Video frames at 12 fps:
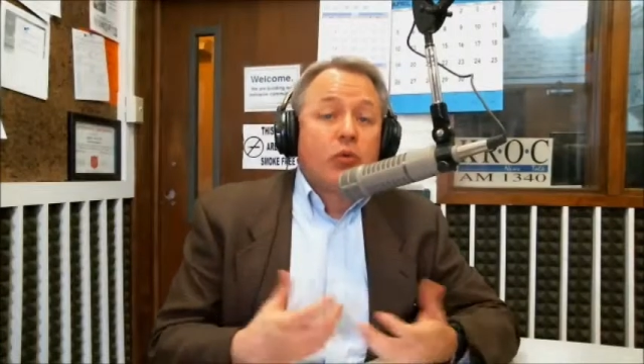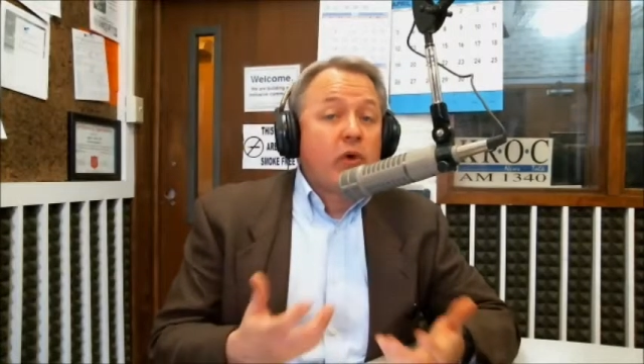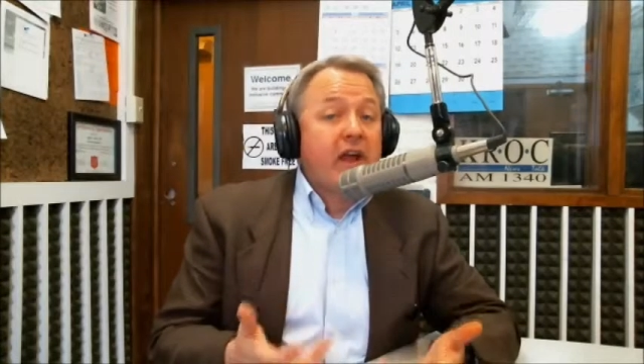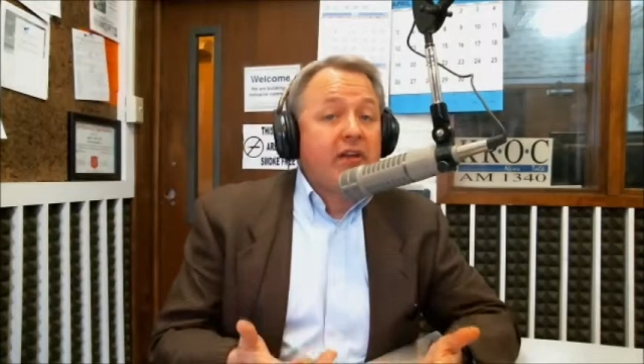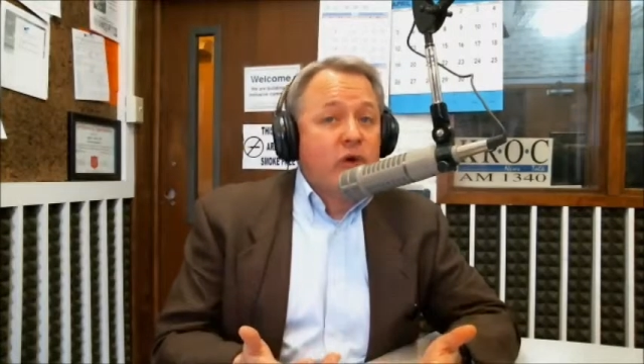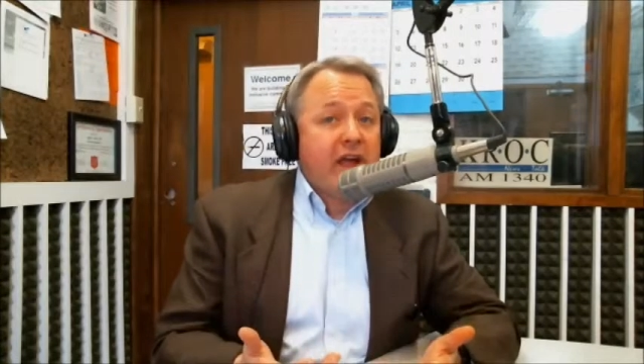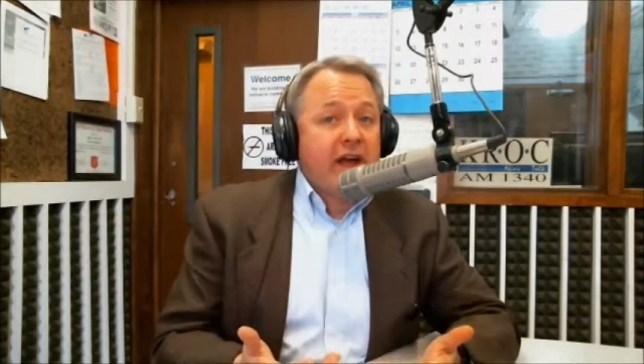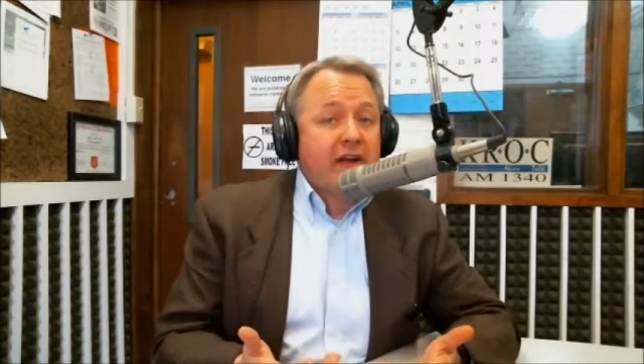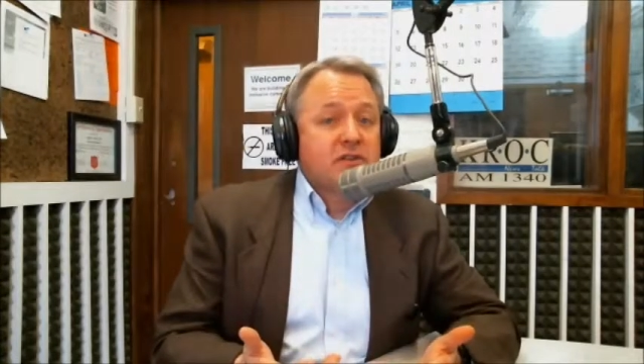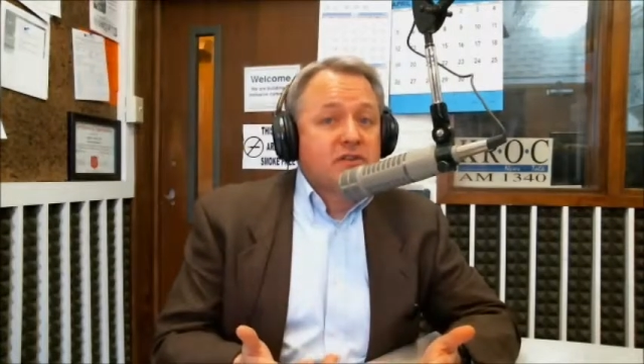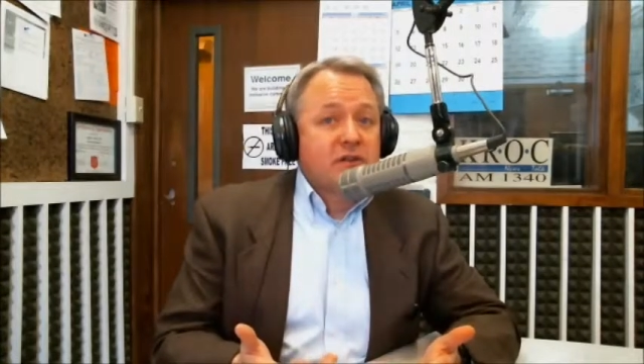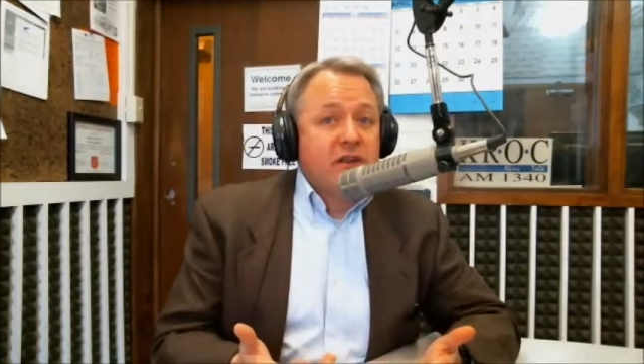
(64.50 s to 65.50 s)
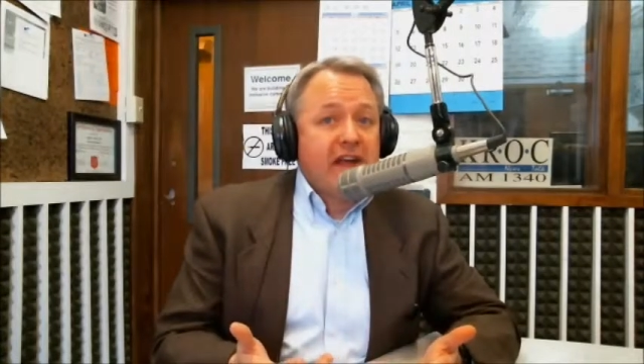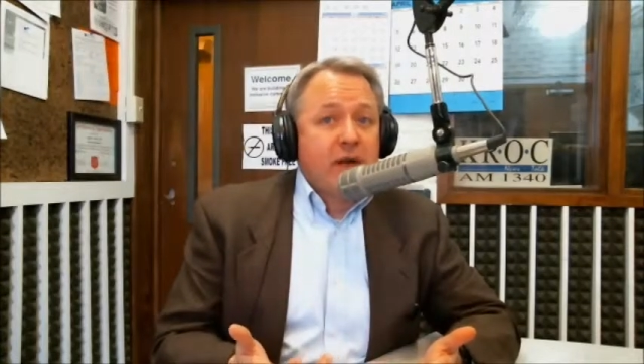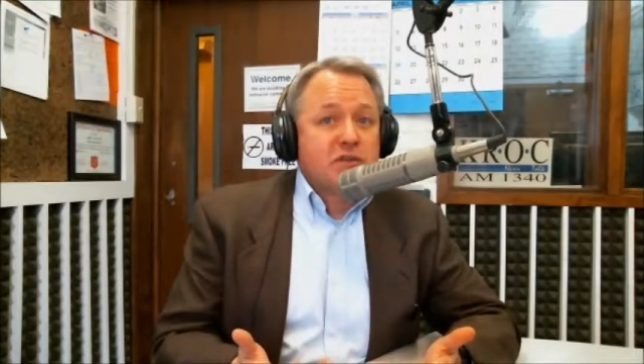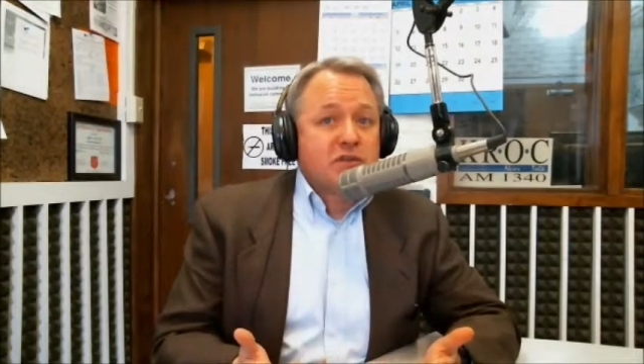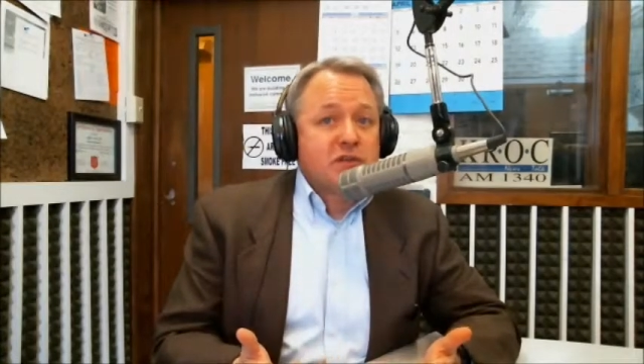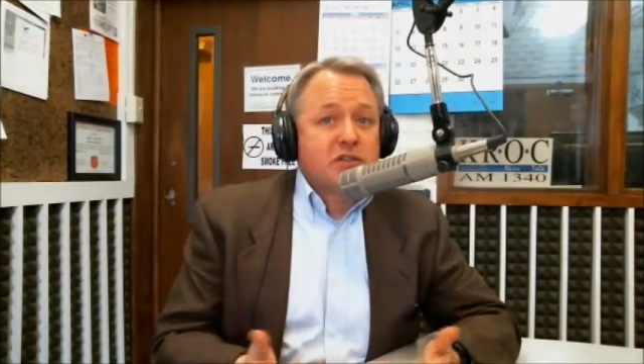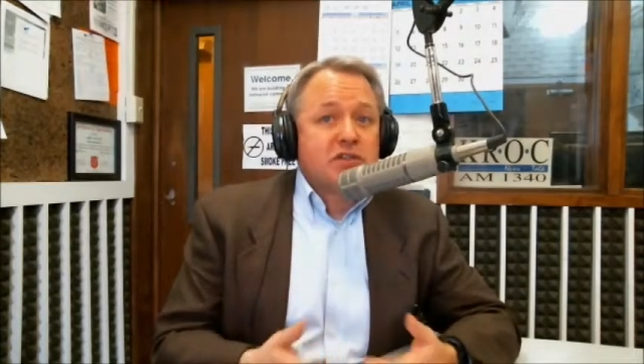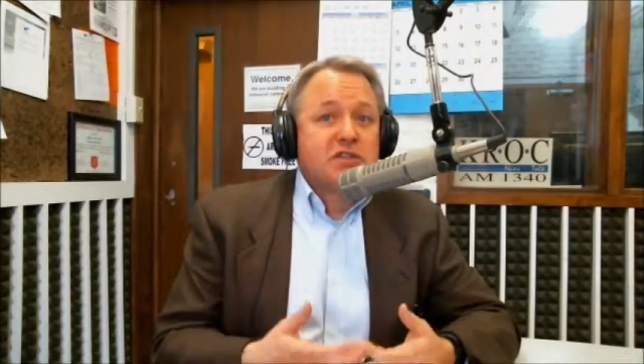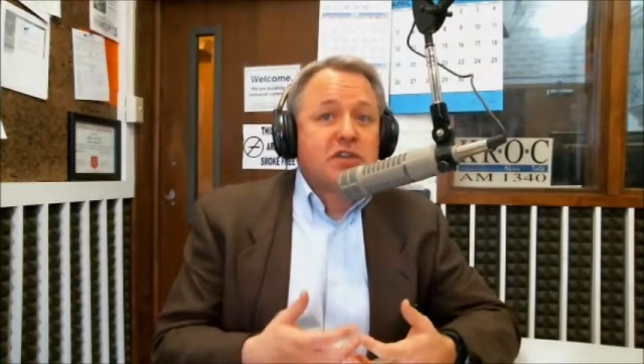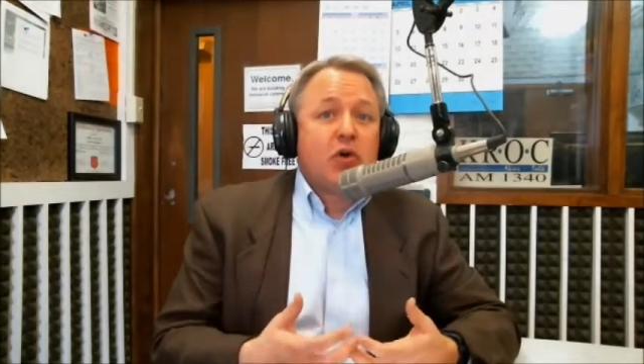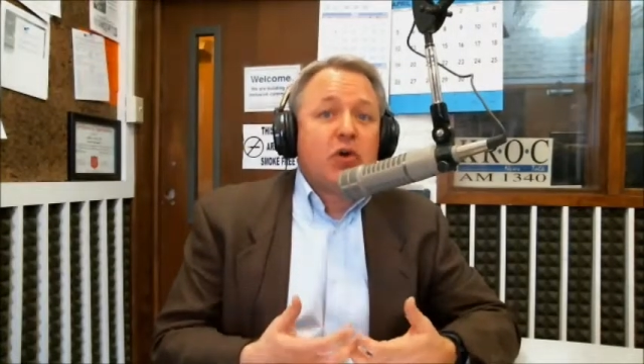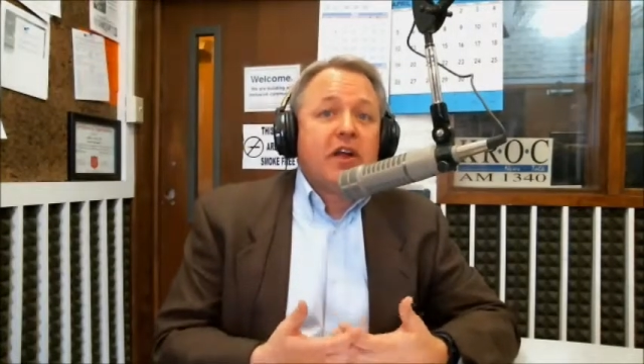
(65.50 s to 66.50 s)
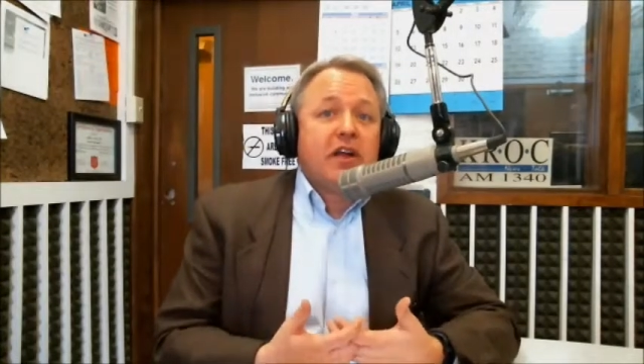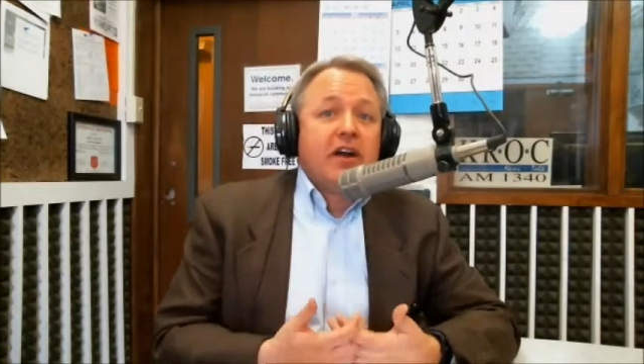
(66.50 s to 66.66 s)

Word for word: right-of-way acquisition, so